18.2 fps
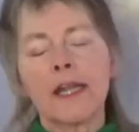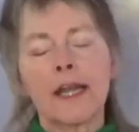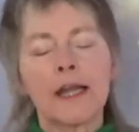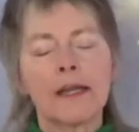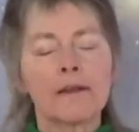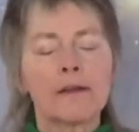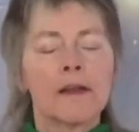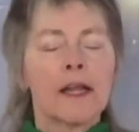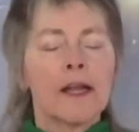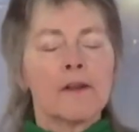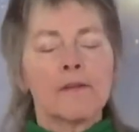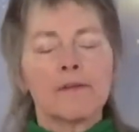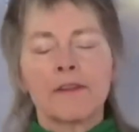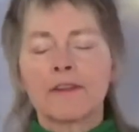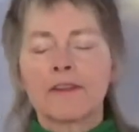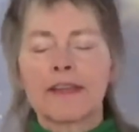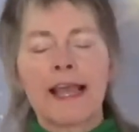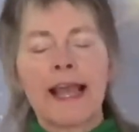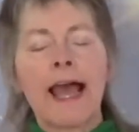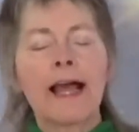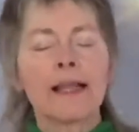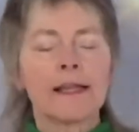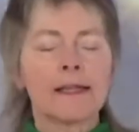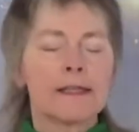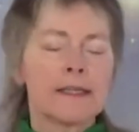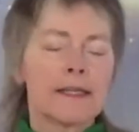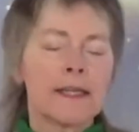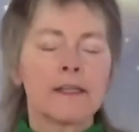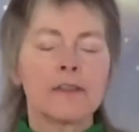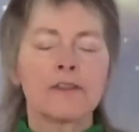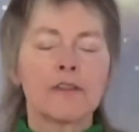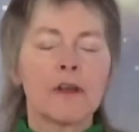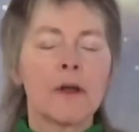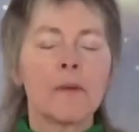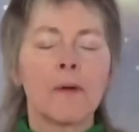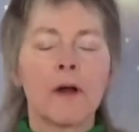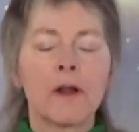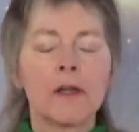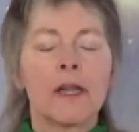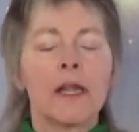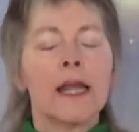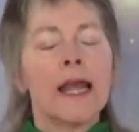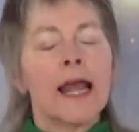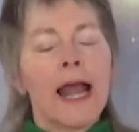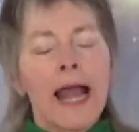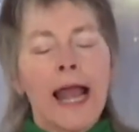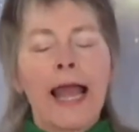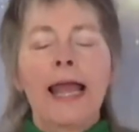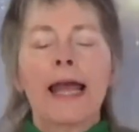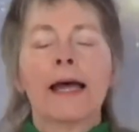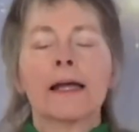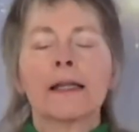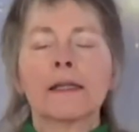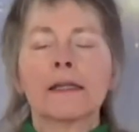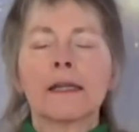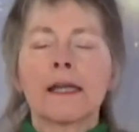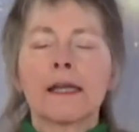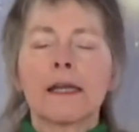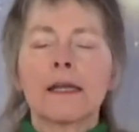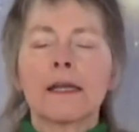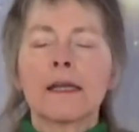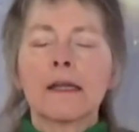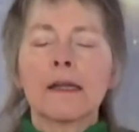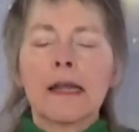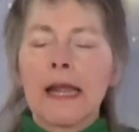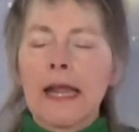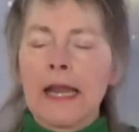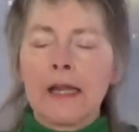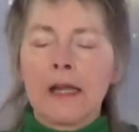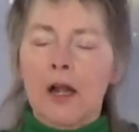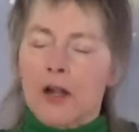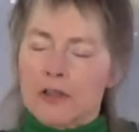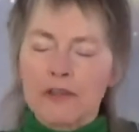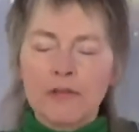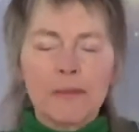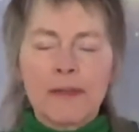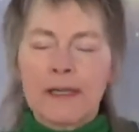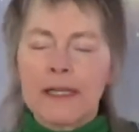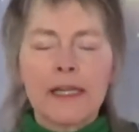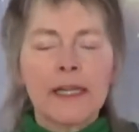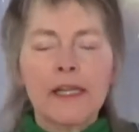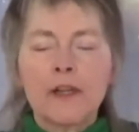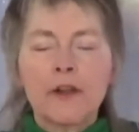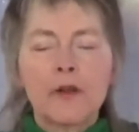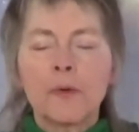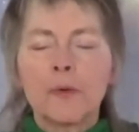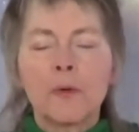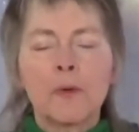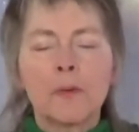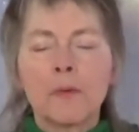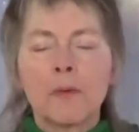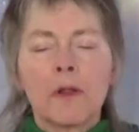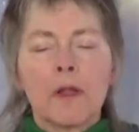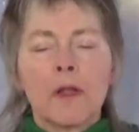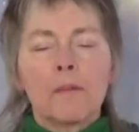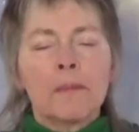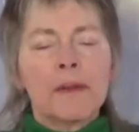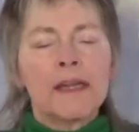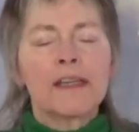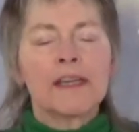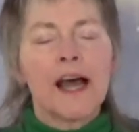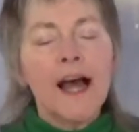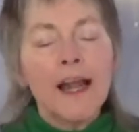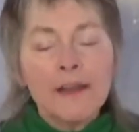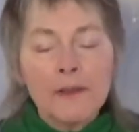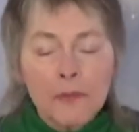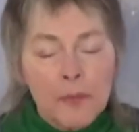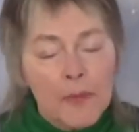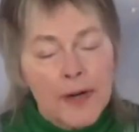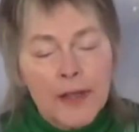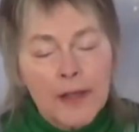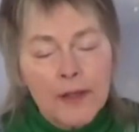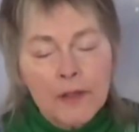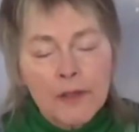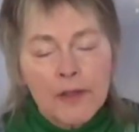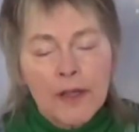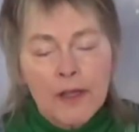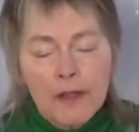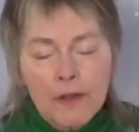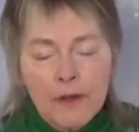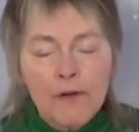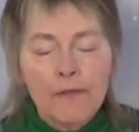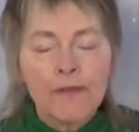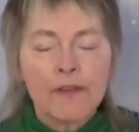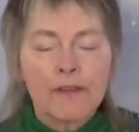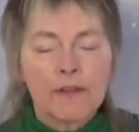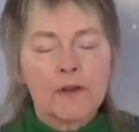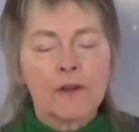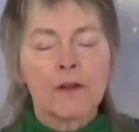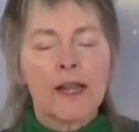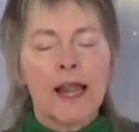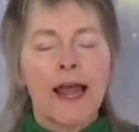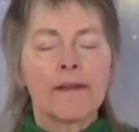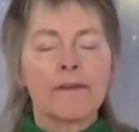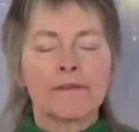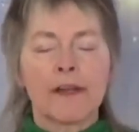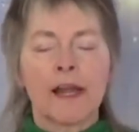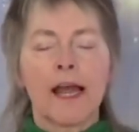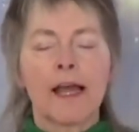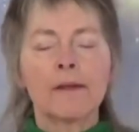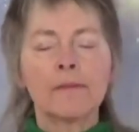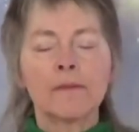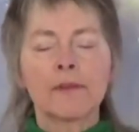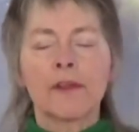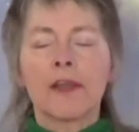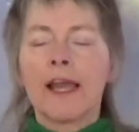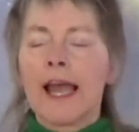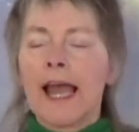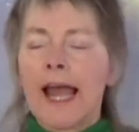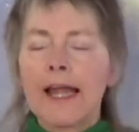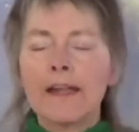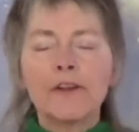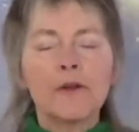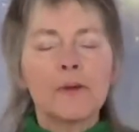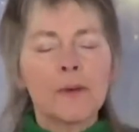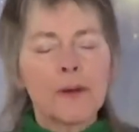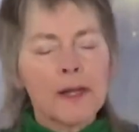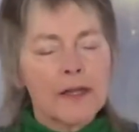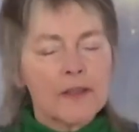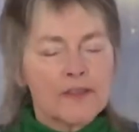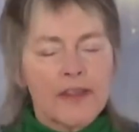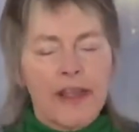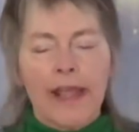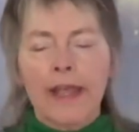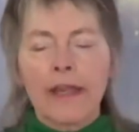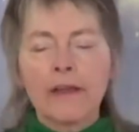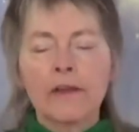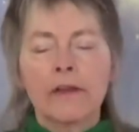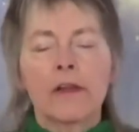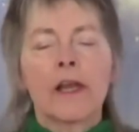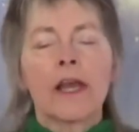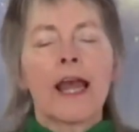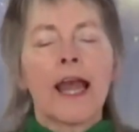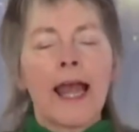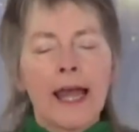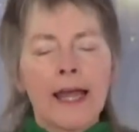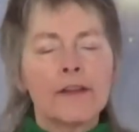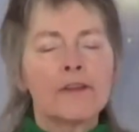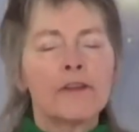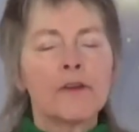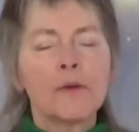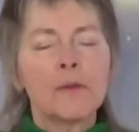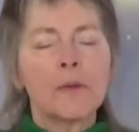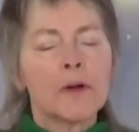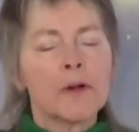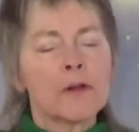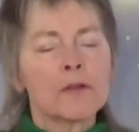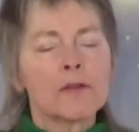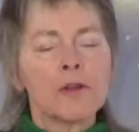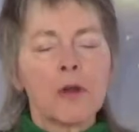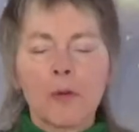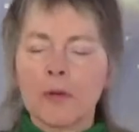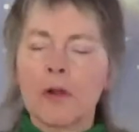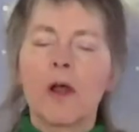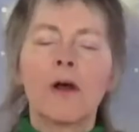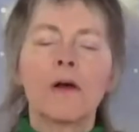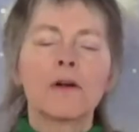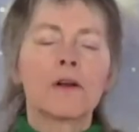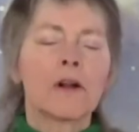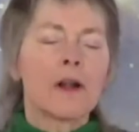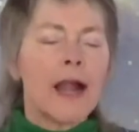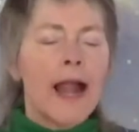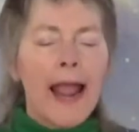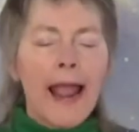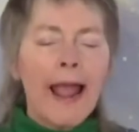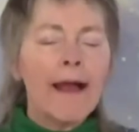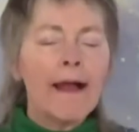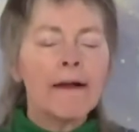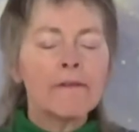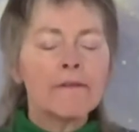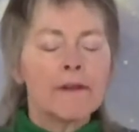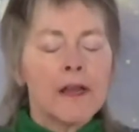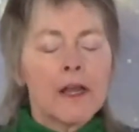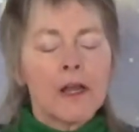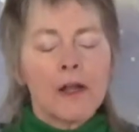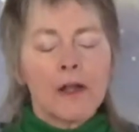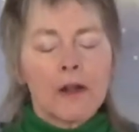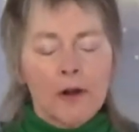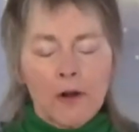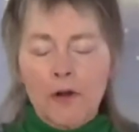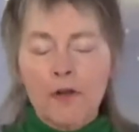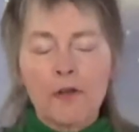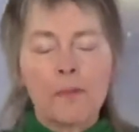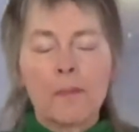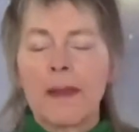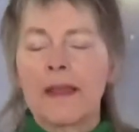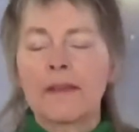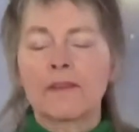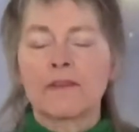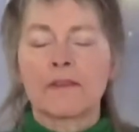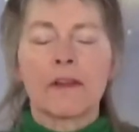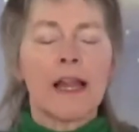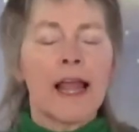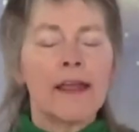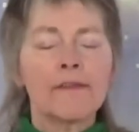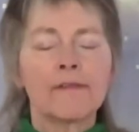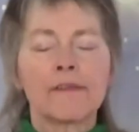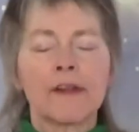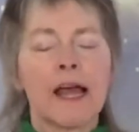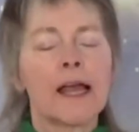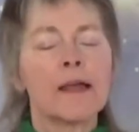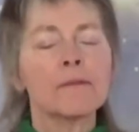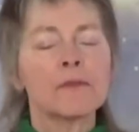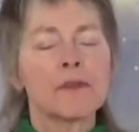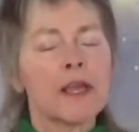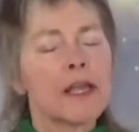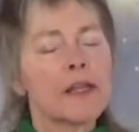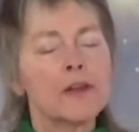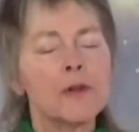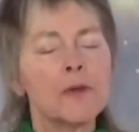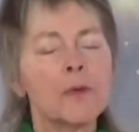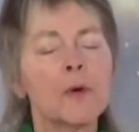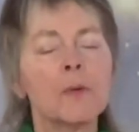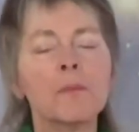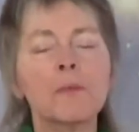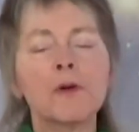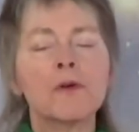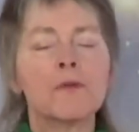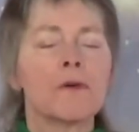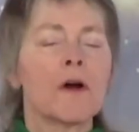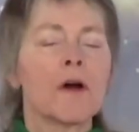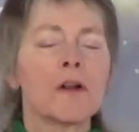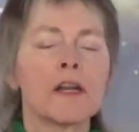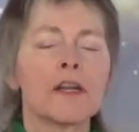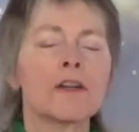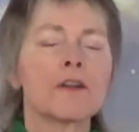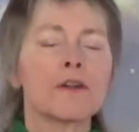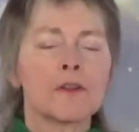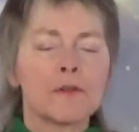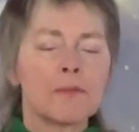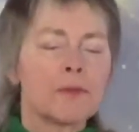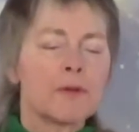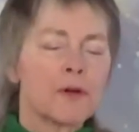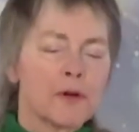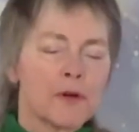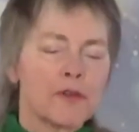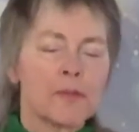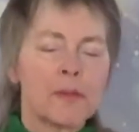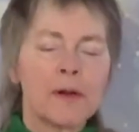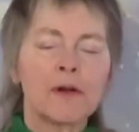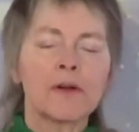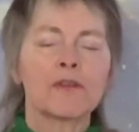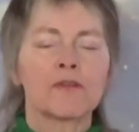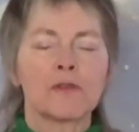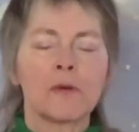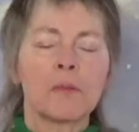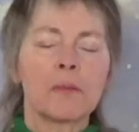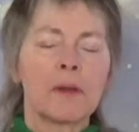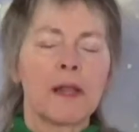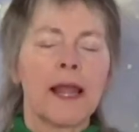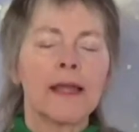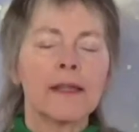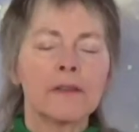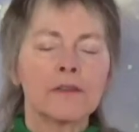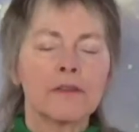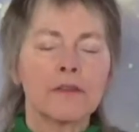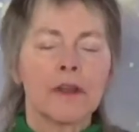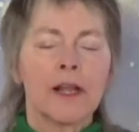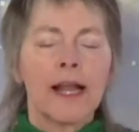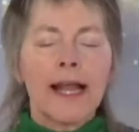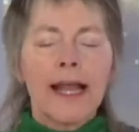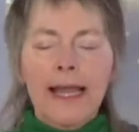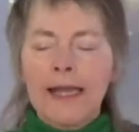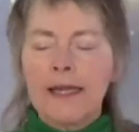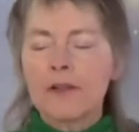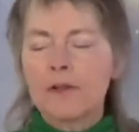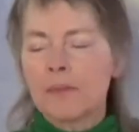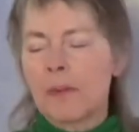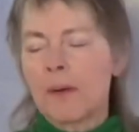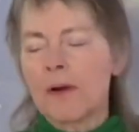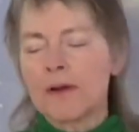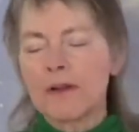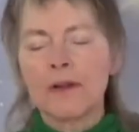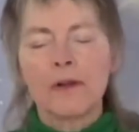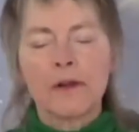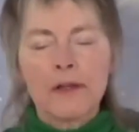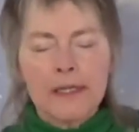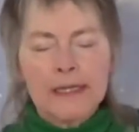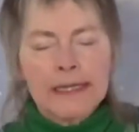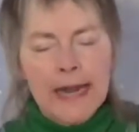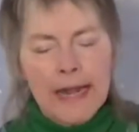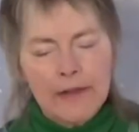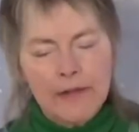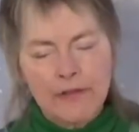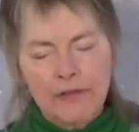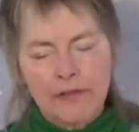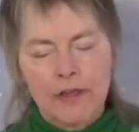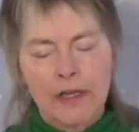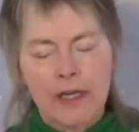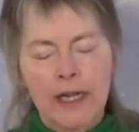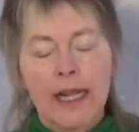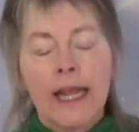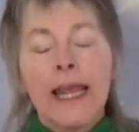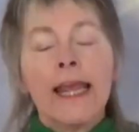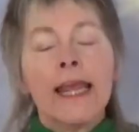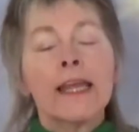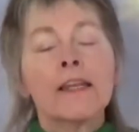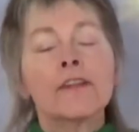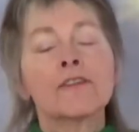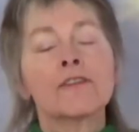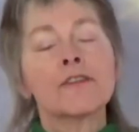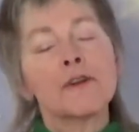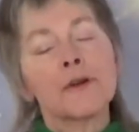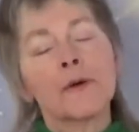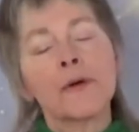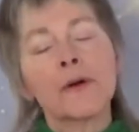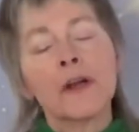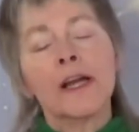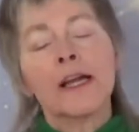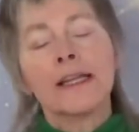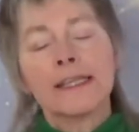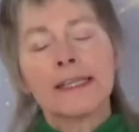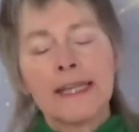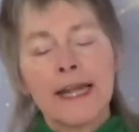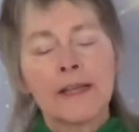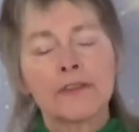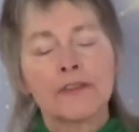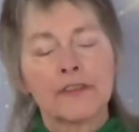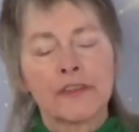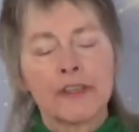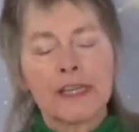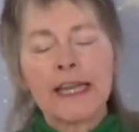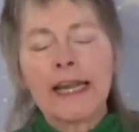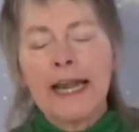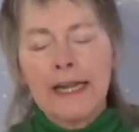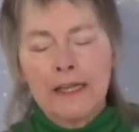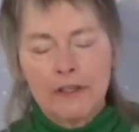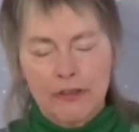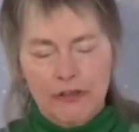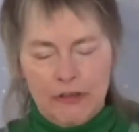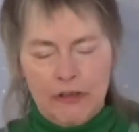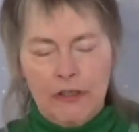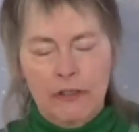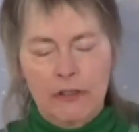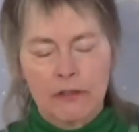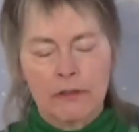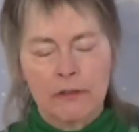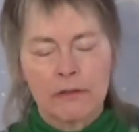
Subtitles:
and physicality and so on. And ultimately you will be done with your physical lifetimes, and you will ascend, and you will no longer have earth-based lifetimes, and you will move on into the pure spiritual planes. It is part of your destiny. It's your destination.